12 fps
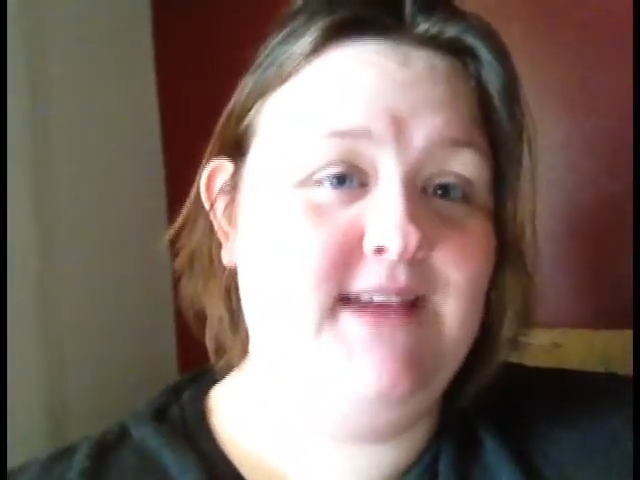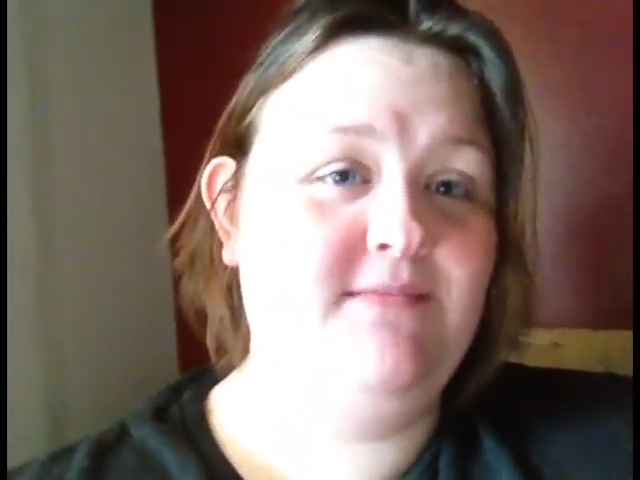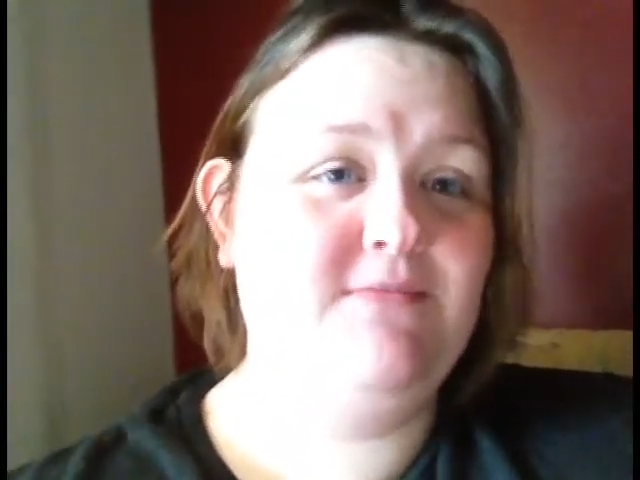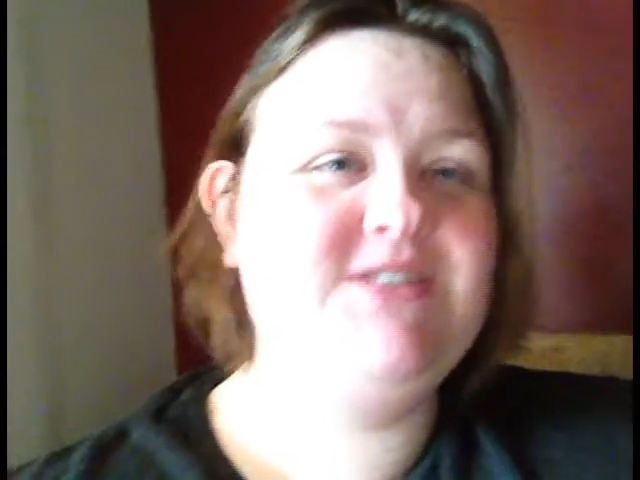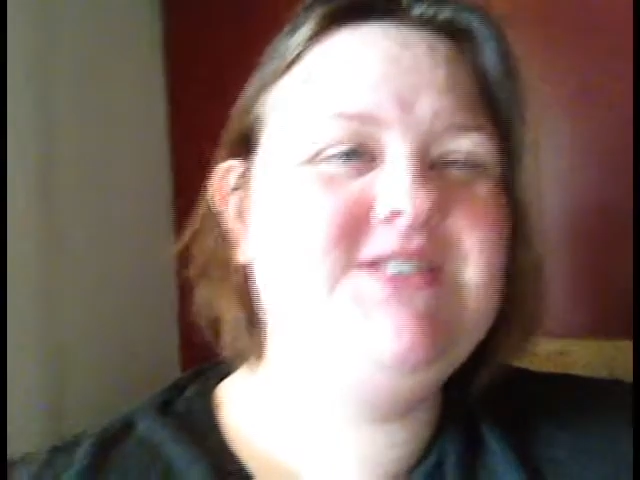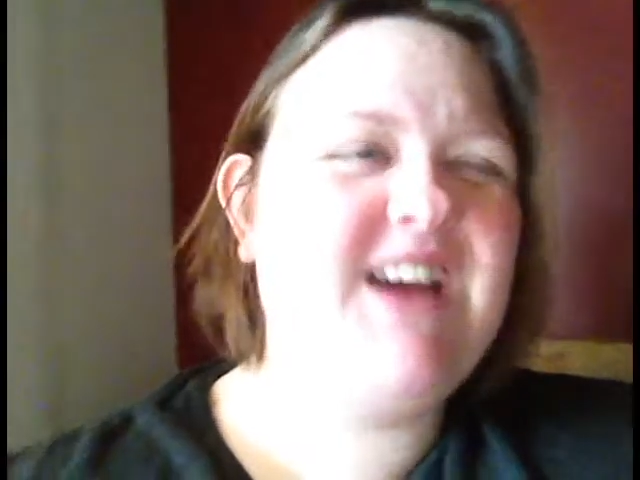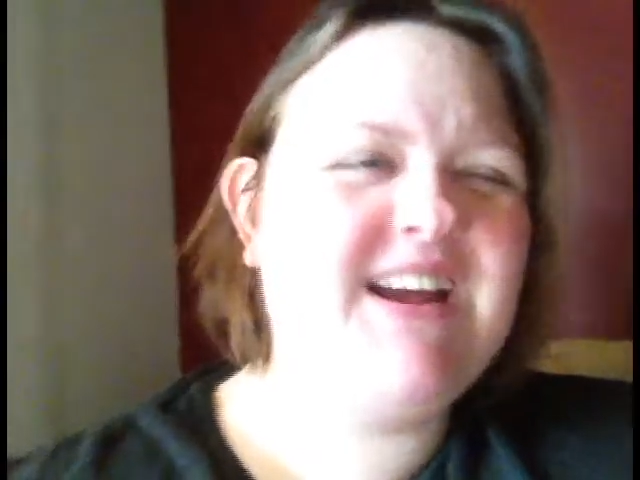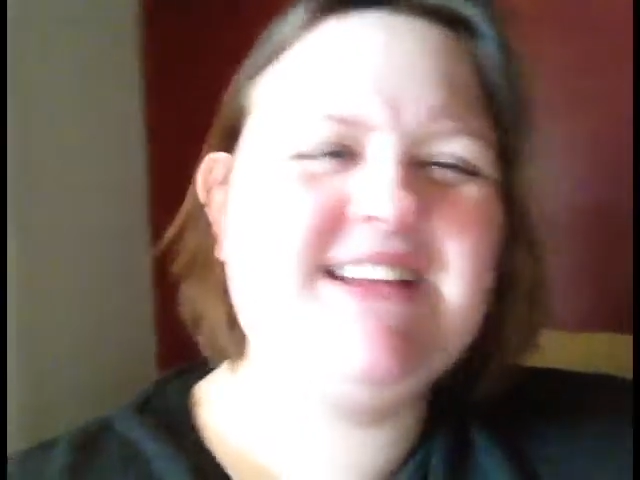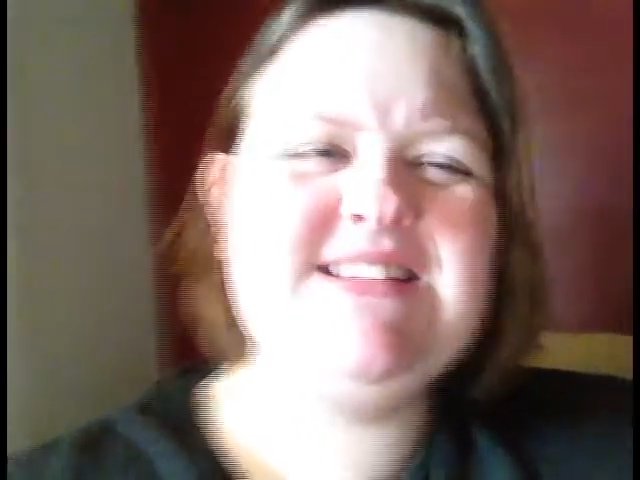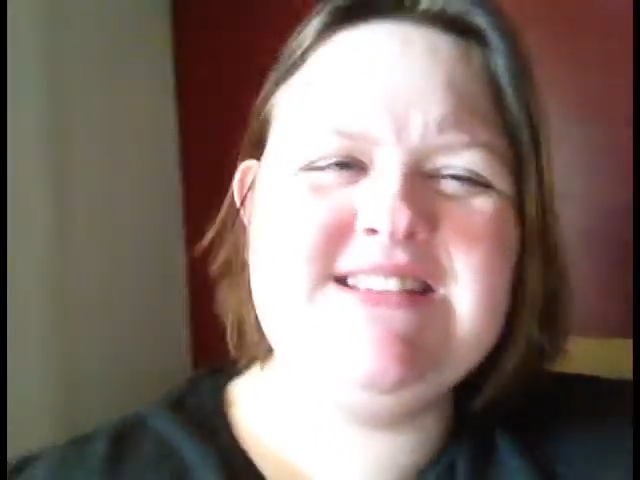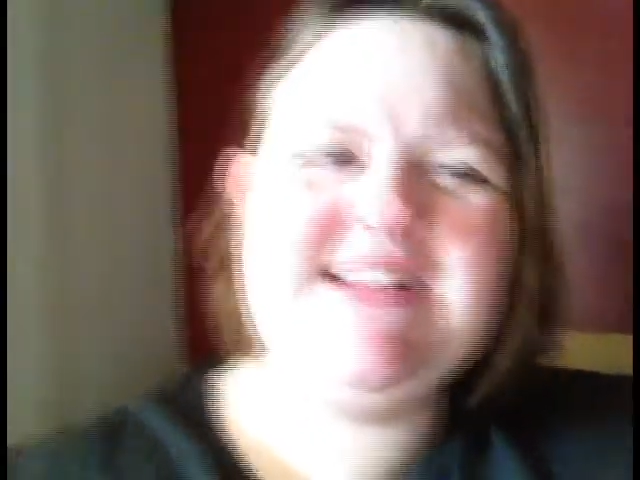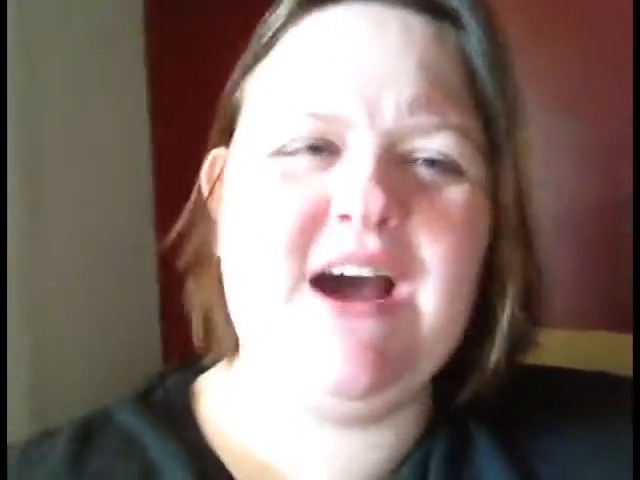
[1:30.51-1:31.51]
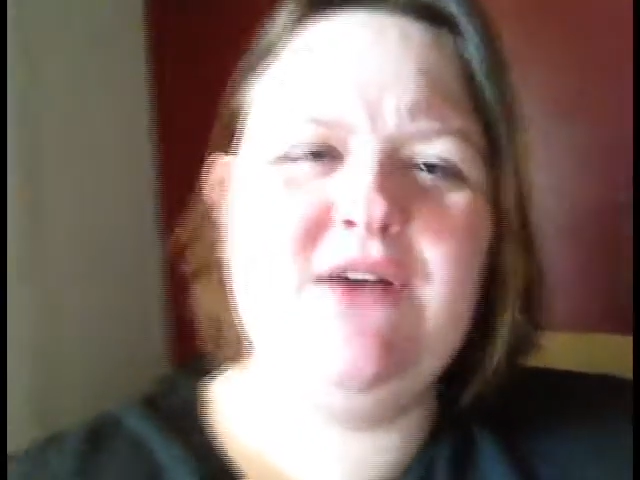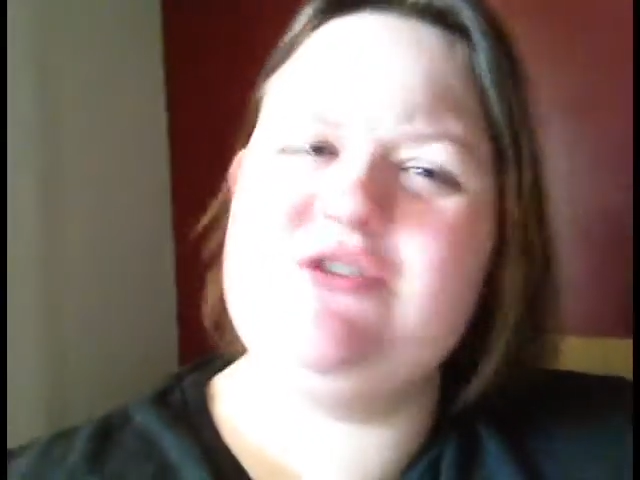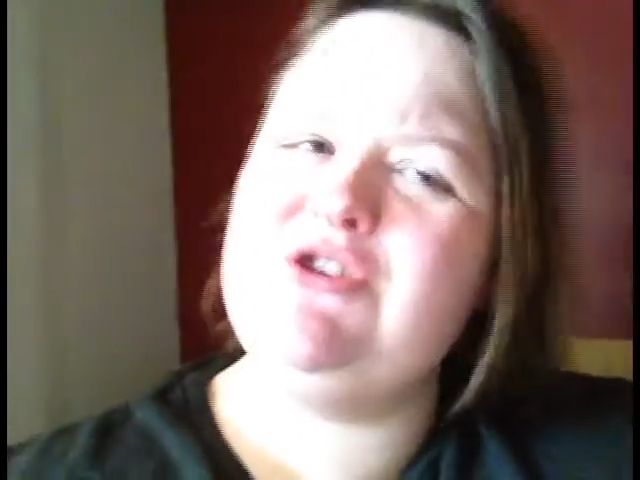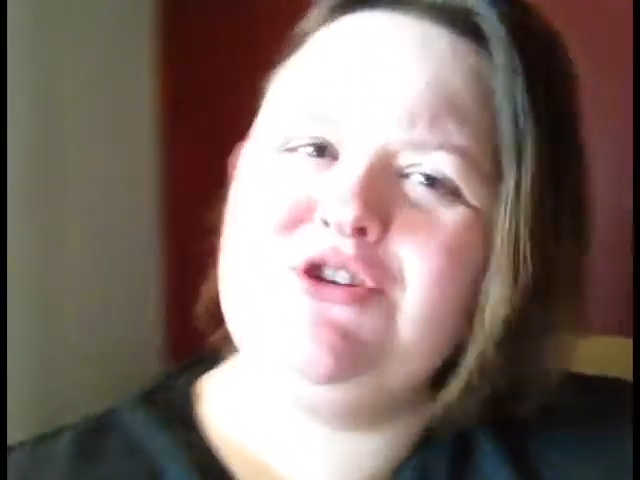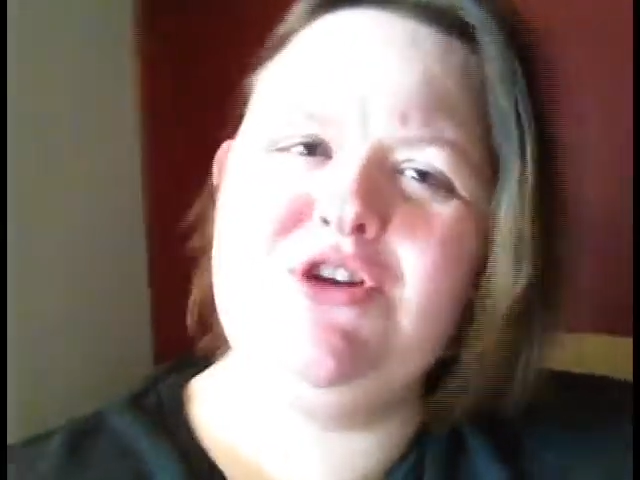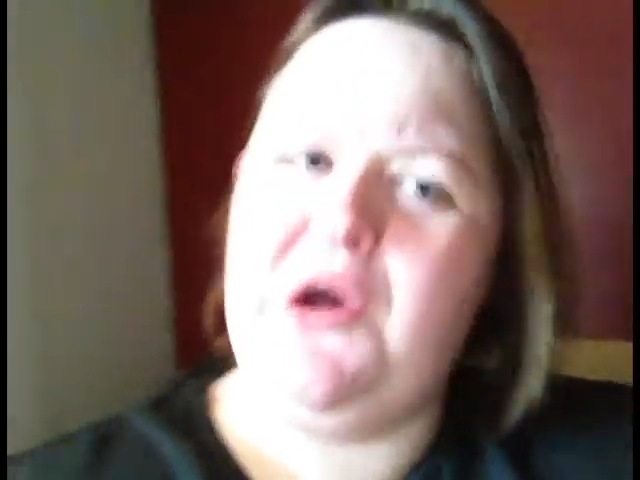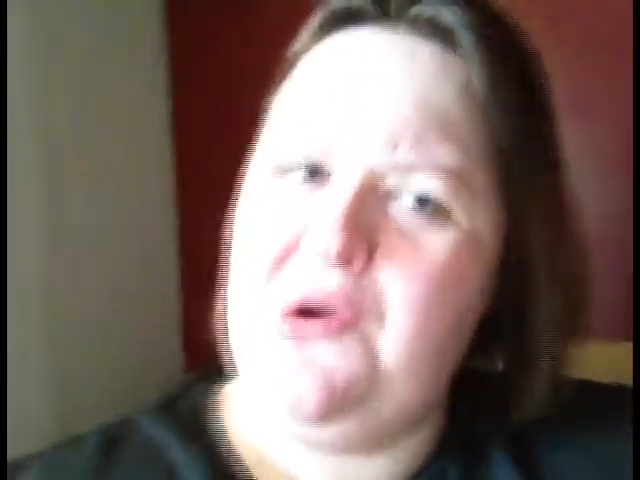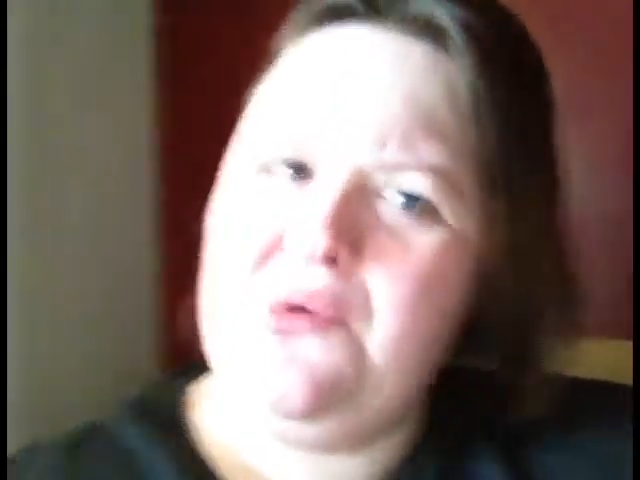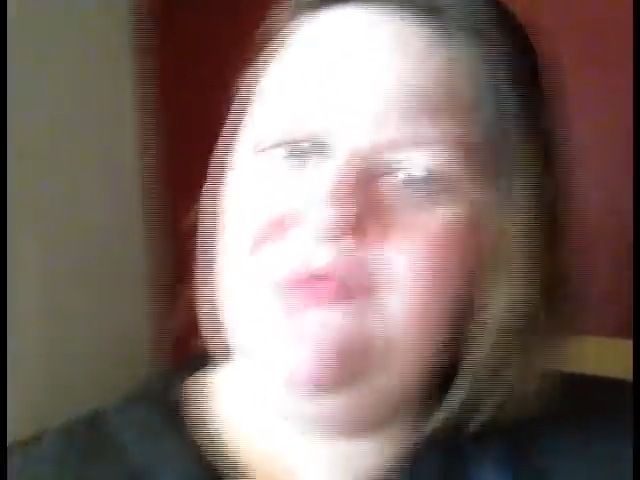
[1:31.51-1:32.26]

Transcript: which I guess is how it should go.